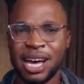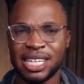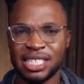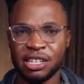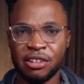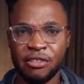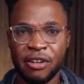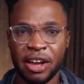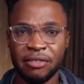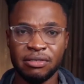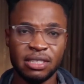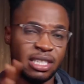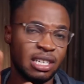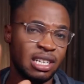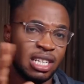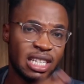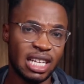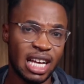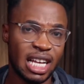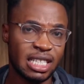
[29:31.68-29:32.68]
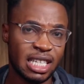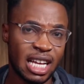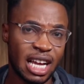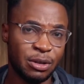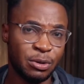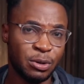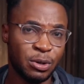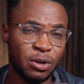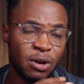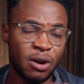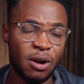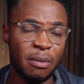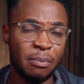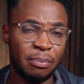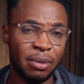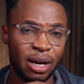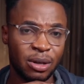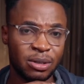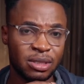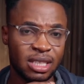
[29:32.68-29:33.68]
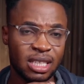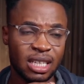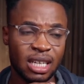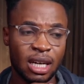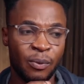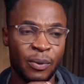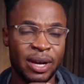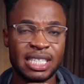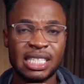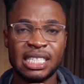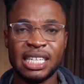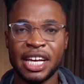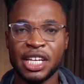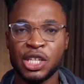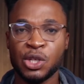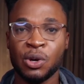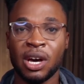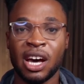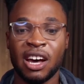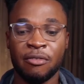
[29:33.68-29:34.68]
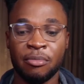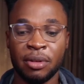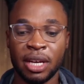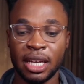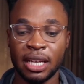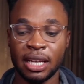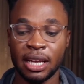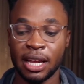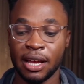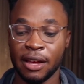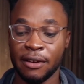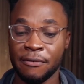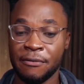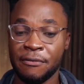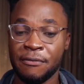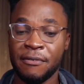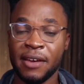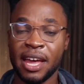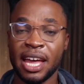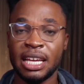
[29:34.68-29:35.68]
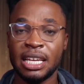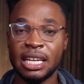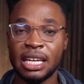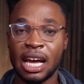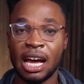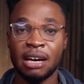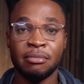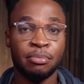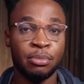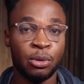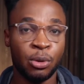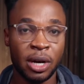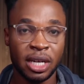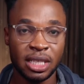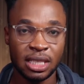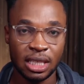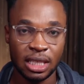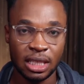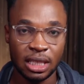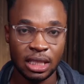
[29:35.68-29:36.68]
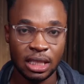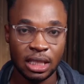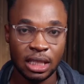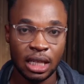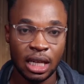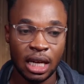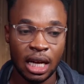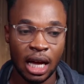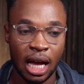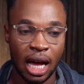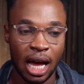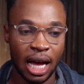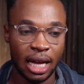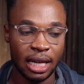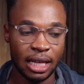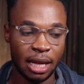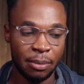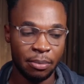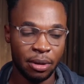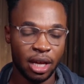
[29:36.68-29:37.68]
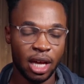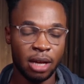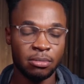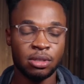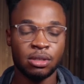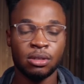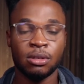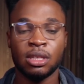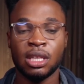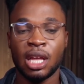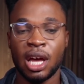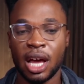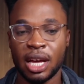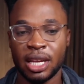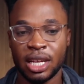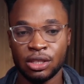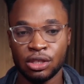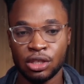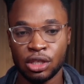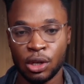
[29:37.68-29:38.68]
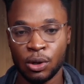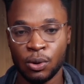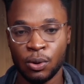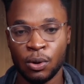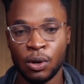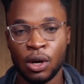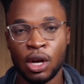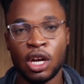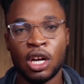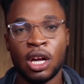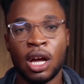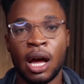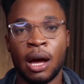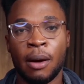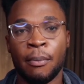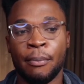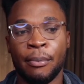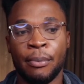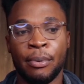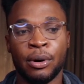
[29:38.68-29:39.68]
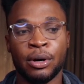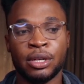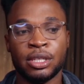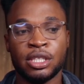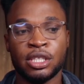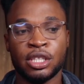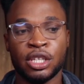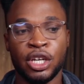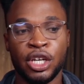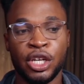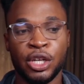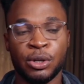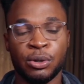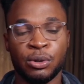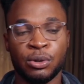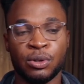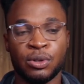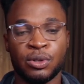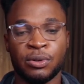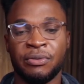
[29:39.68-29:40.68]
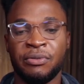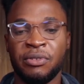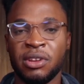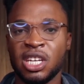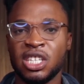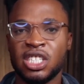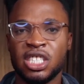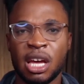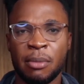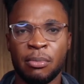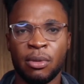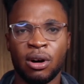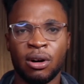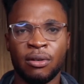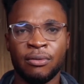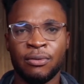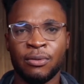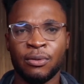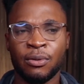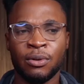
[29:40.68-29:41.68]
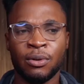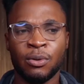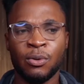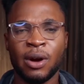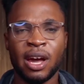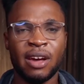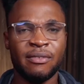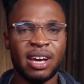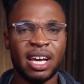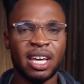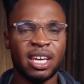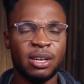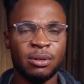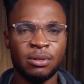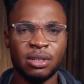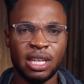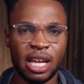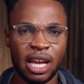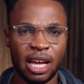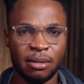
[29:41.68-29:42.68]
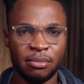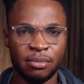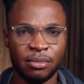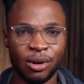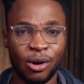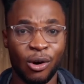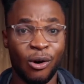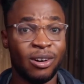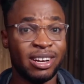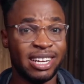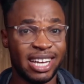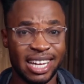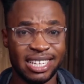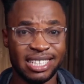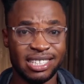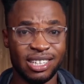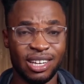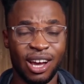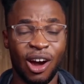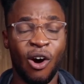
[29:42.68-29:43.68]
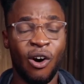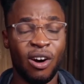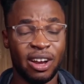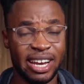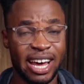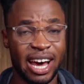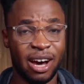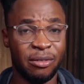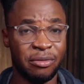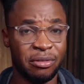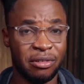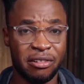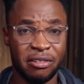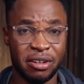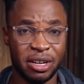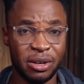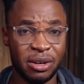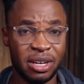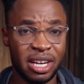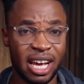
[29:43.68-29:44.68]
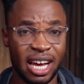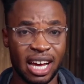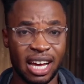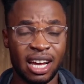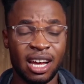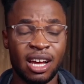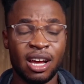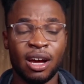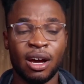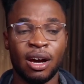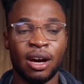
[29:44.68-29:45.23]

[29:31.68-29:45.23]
mass grave still in that Kanungu compound were said to have been fed and poisoned, and they became so tired and slow. But, you know, to finish them off, whoever killed them under the order of Credonia